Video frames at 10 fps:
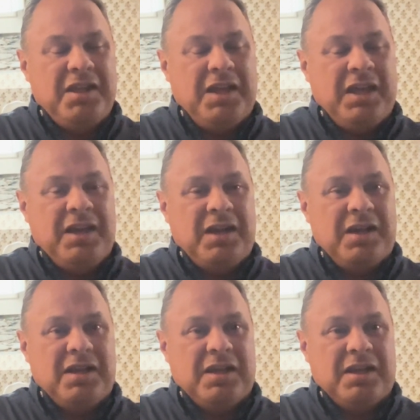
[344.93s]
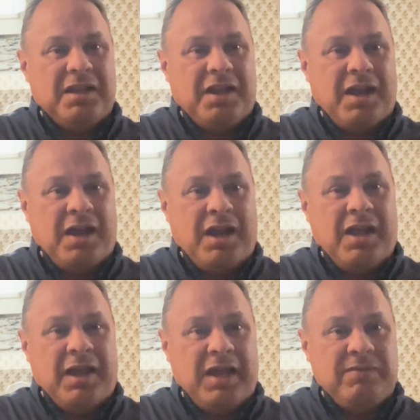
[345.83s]
And
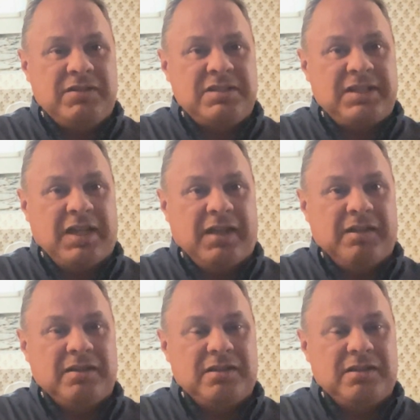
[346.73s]
I have to say,